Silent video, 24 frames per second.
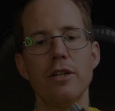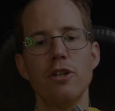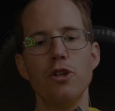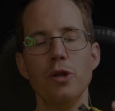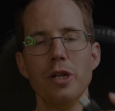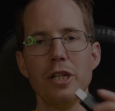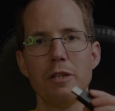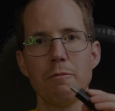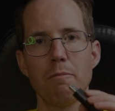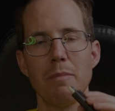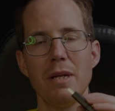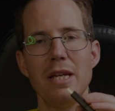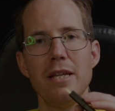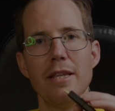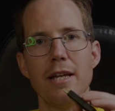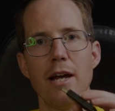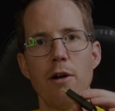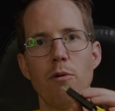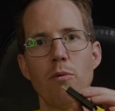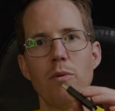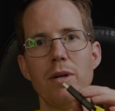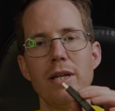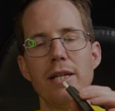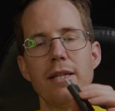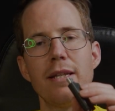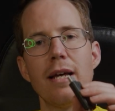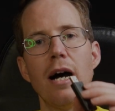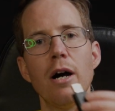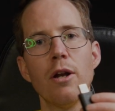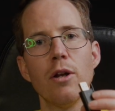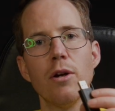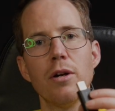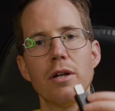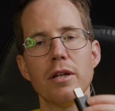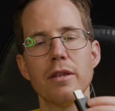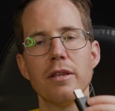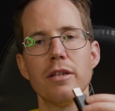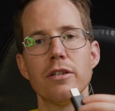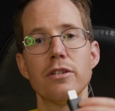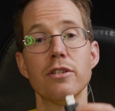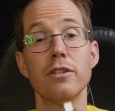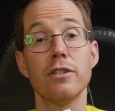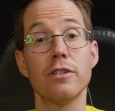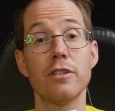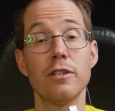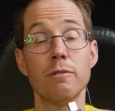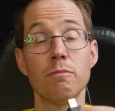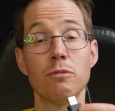USB that we downloaded the
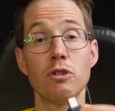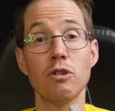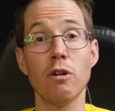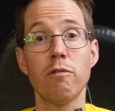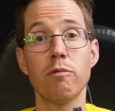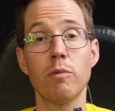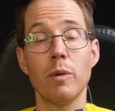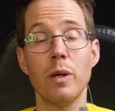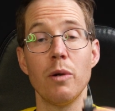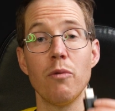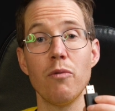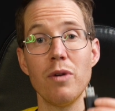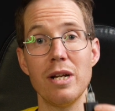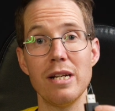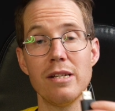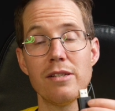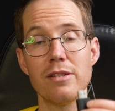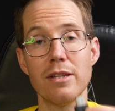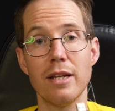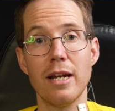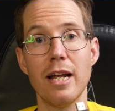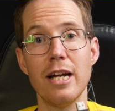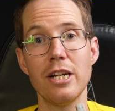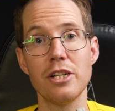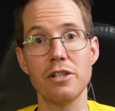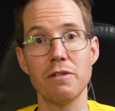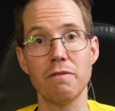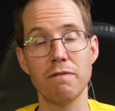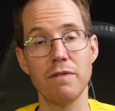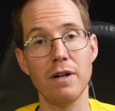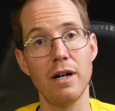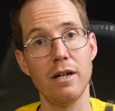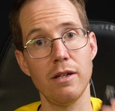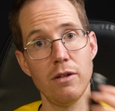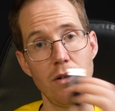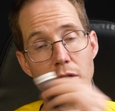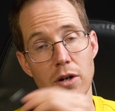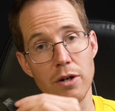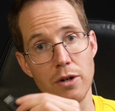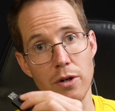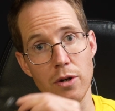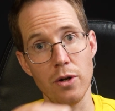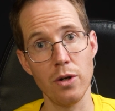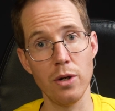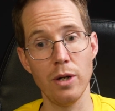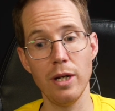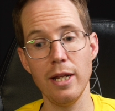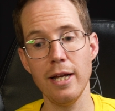system software reinstallation file
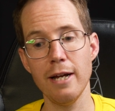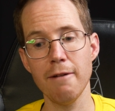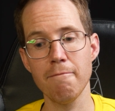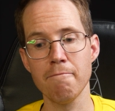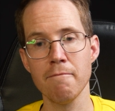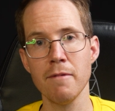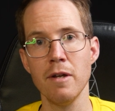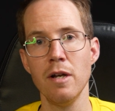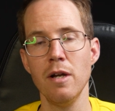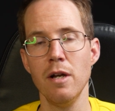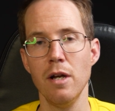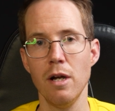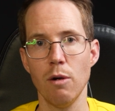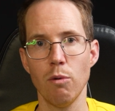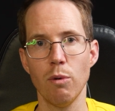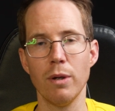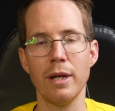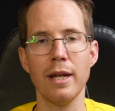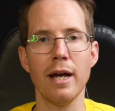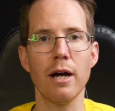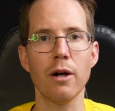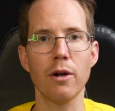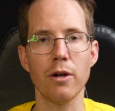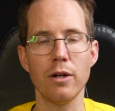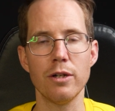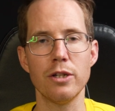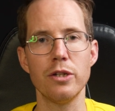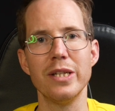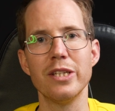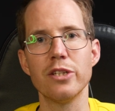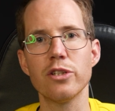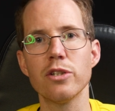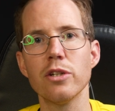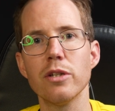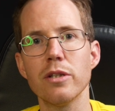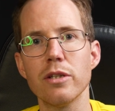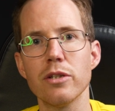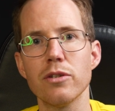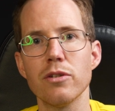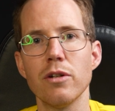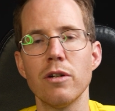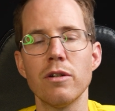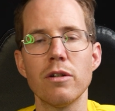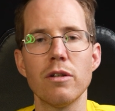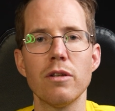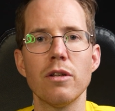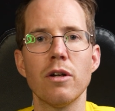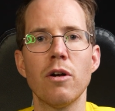on earlier. We're now going to insert this
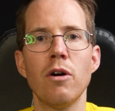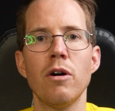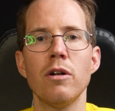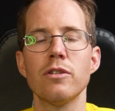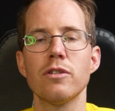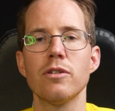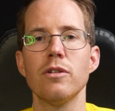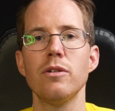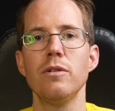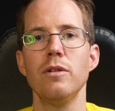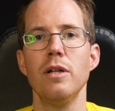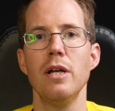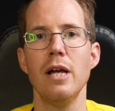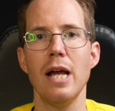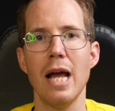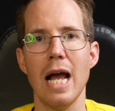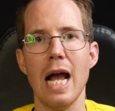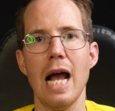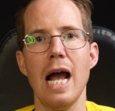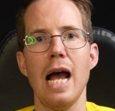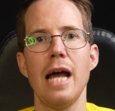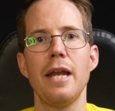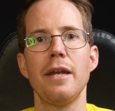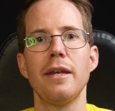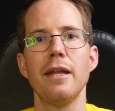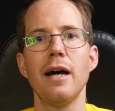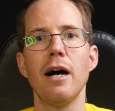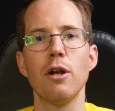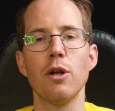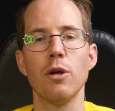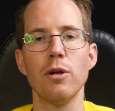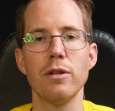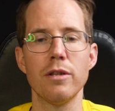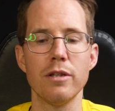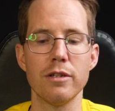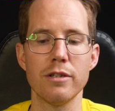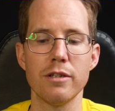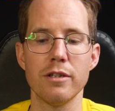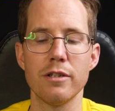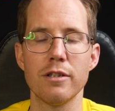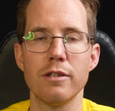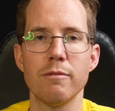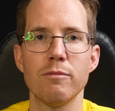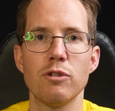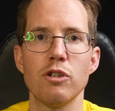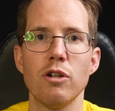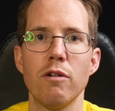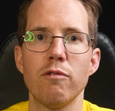onto the console and download the
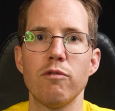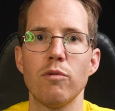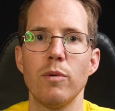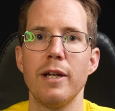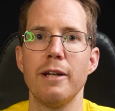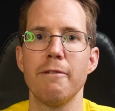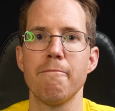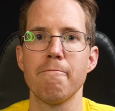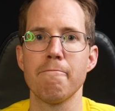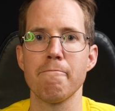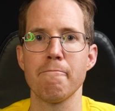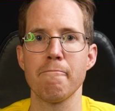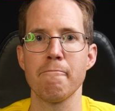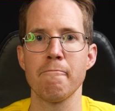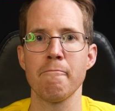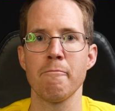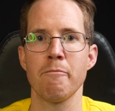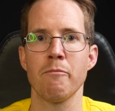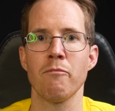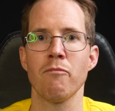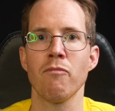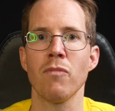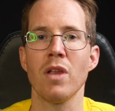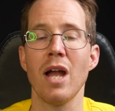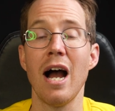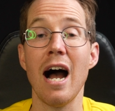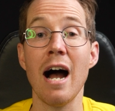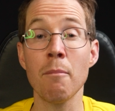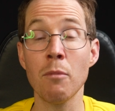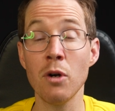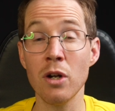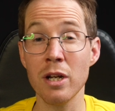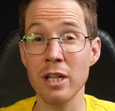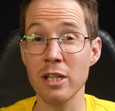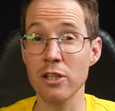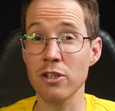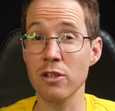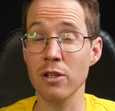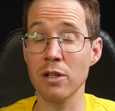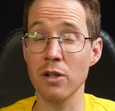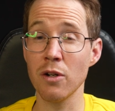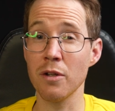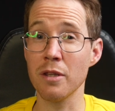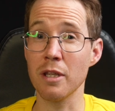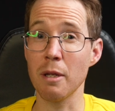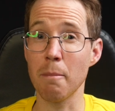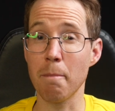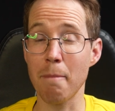system software. I'm going to insert it
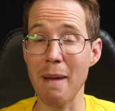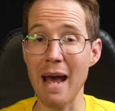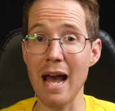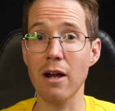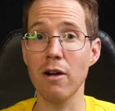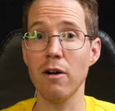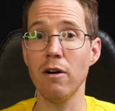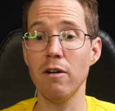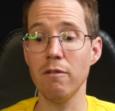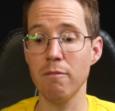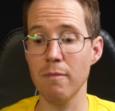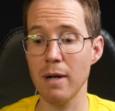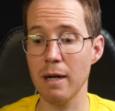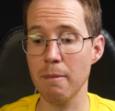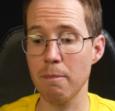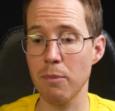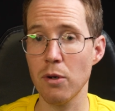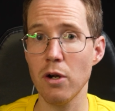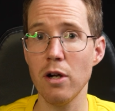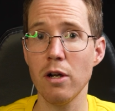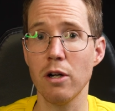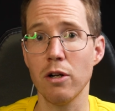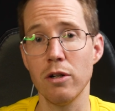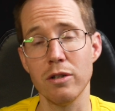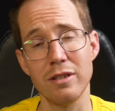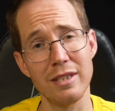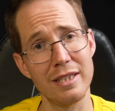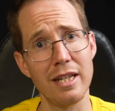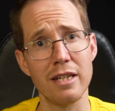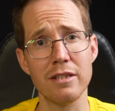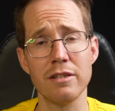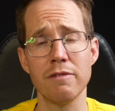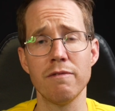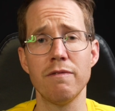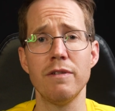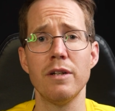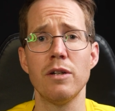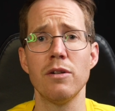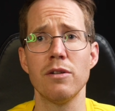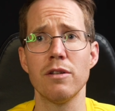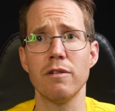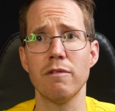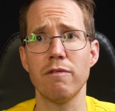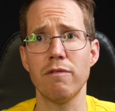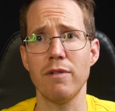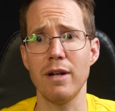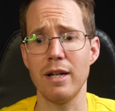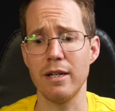on the back of my Pro because it doesn't fit on
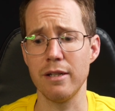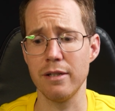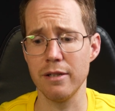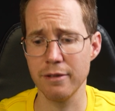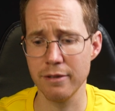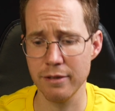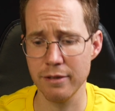the front.